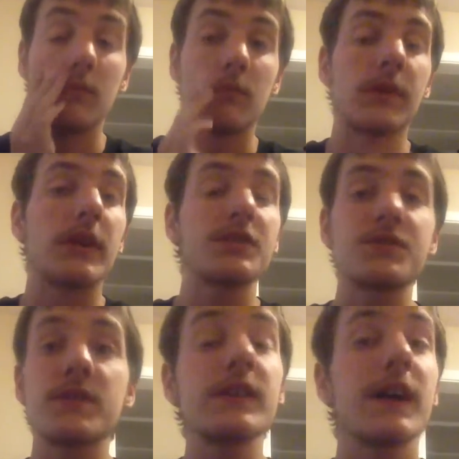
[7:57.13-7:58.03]
The next
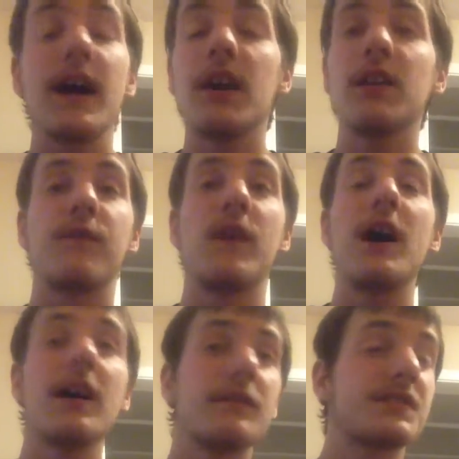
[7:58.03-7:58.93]
track,
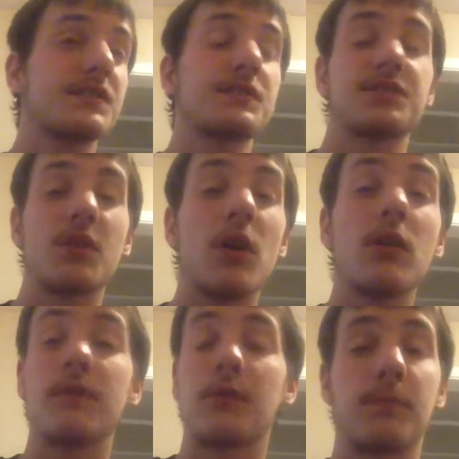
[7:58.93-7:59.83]
ID5. This is the start of those